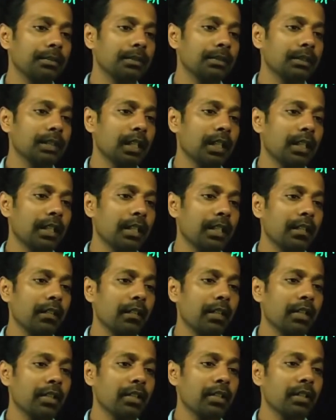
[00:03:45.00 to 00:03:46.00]
standard
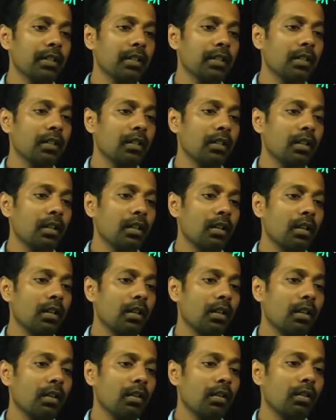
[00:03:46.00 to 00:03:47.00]
deviation
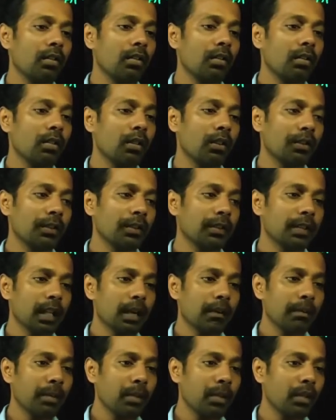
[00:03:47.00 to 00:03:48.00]
of the
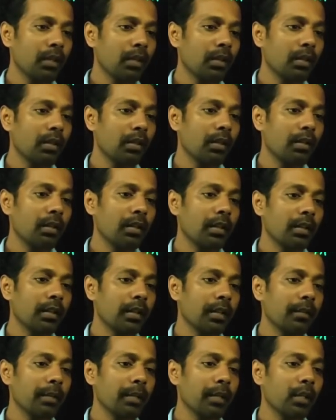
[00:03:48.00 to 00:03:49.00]
sample
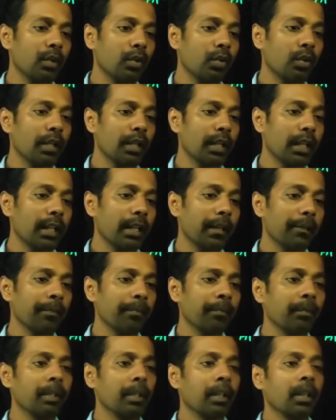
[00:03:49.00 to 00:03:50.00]
divided by root
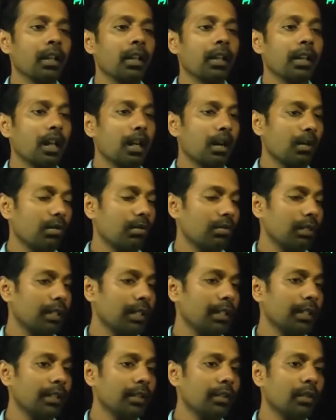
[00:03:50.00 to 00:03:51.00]
n. Now
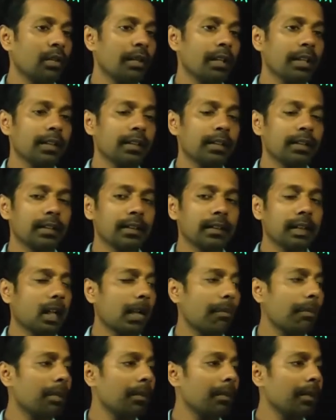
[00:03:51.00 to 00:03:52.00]
in this context, the
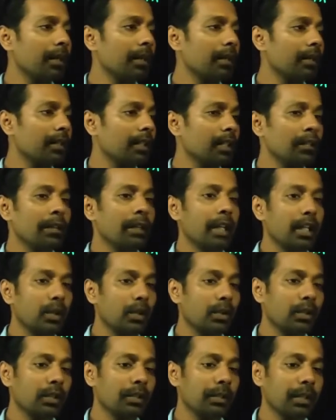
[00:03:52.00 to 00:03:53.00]
sample mean is D
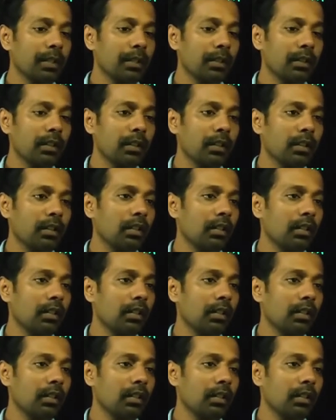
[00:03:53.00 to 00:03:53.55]
value. That means